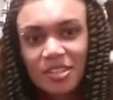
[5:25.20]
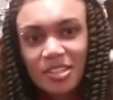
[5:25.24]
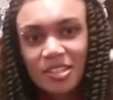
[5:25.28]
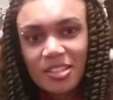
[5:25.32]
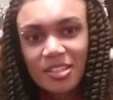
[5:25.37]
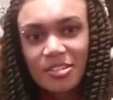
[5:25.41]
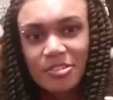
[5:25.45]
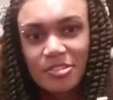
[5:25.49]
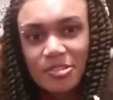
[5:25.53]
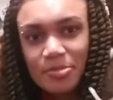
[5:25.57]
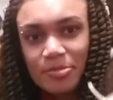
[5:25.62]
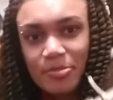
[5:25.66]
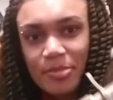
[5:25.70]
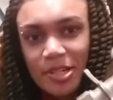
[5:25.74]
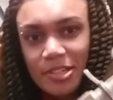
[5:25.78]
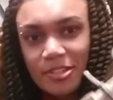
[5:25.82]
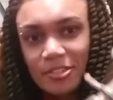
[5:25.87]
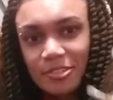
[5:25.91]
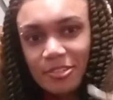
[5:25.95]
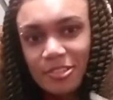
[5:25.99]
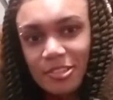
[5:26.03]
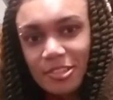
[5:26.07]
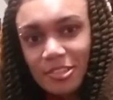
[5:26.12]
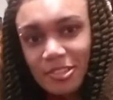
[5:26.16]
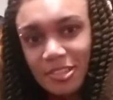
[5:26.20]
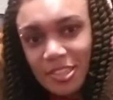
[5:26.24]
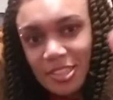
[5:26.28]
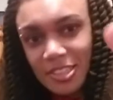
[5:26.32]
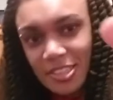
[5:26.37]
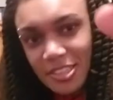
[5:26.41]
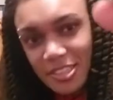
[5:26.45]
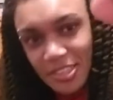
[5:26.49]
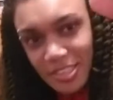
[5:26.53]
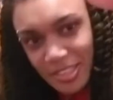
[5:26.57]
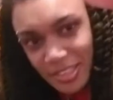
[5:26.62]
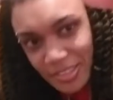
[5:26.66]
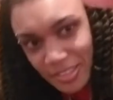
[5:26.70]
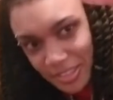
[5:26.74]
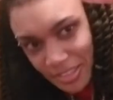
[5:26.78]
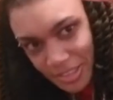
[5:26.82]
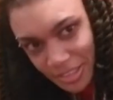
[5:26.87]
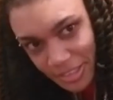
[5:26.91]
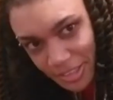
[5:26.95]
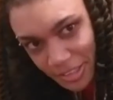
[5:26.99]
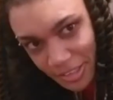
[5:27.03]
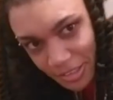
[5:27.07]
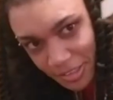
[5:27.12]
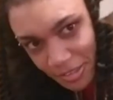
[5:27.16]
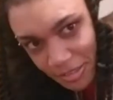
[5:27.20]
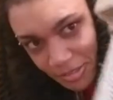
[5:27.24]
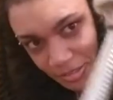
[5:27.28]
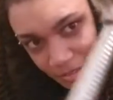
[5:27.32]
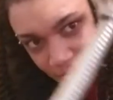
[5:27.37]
Here's a better look. Here you go.